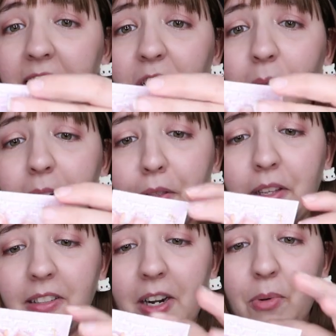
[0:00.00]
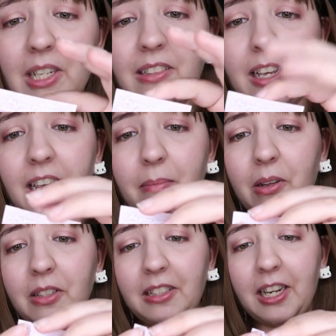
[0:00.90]
There's so many things that I want to say
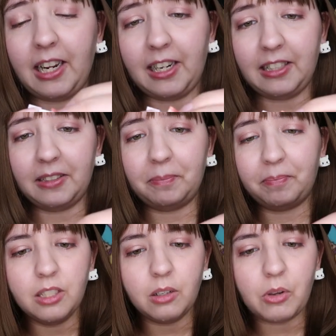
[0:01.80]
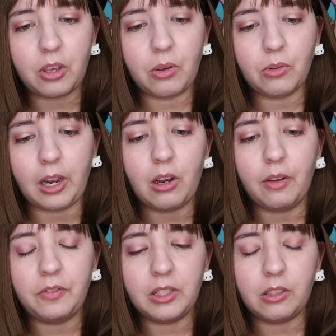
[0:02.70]
about this necklace. It's so cute. I
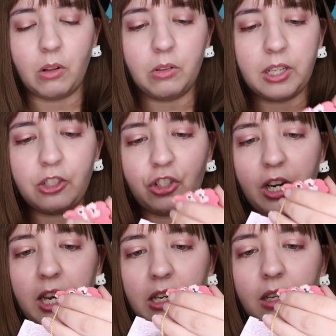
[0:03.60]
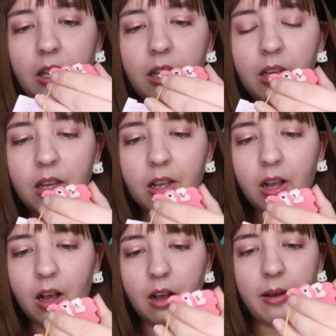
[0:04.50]
love this golden chain
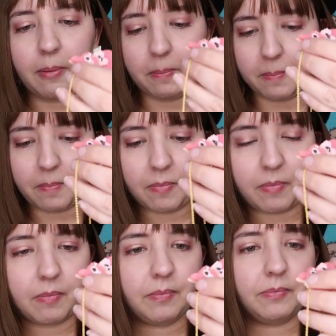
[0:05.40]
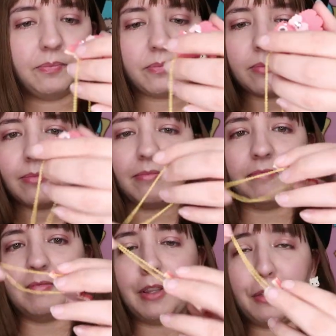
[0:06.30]
um,
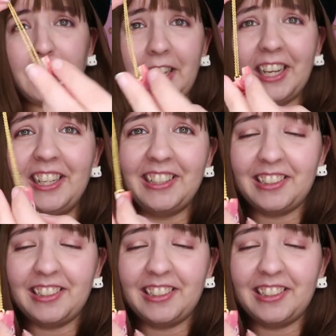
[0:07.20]
thing.